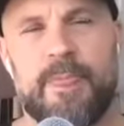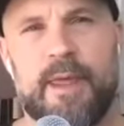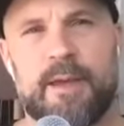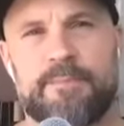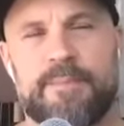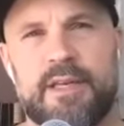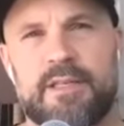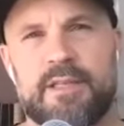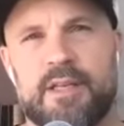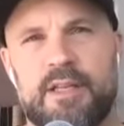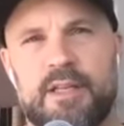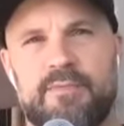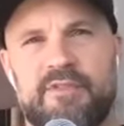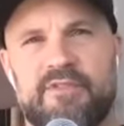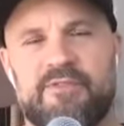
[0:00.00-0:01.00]
like
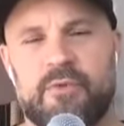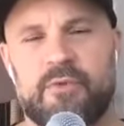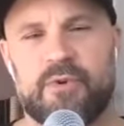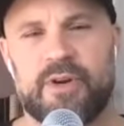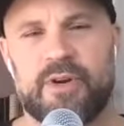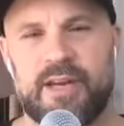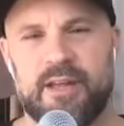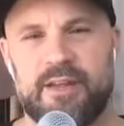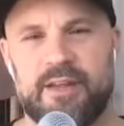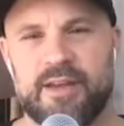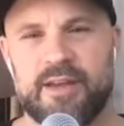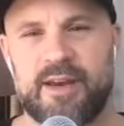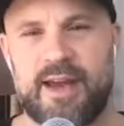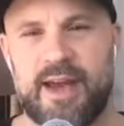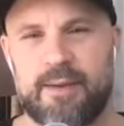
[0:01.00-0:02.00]
basically before anything
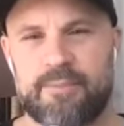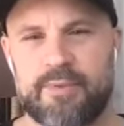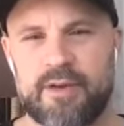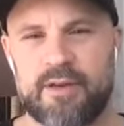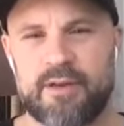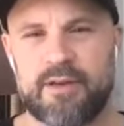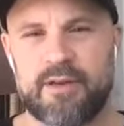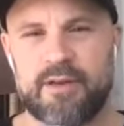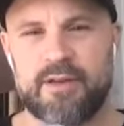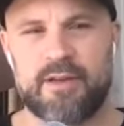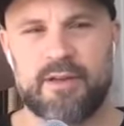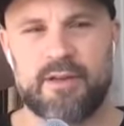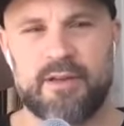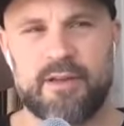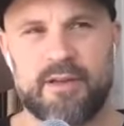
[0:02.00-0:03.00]
can happen
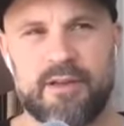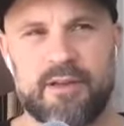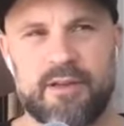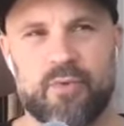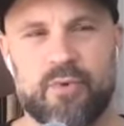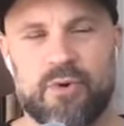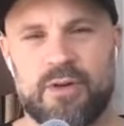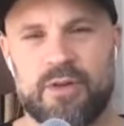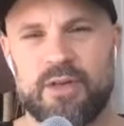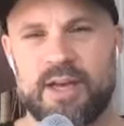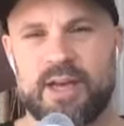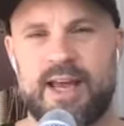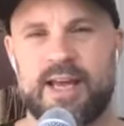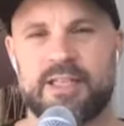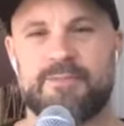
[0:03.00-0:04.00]
in the world
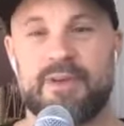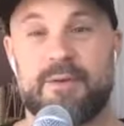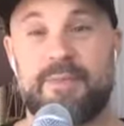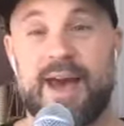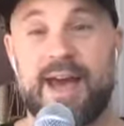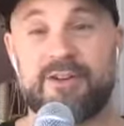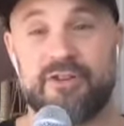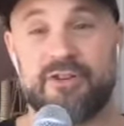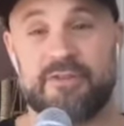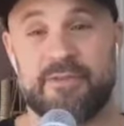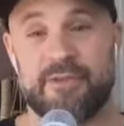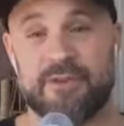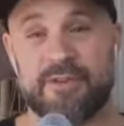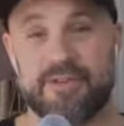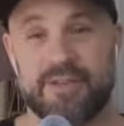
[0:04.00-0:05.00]
like it has to be imagined
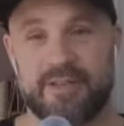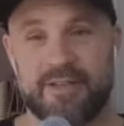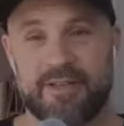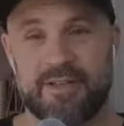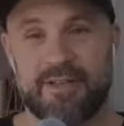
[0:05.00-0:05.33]
first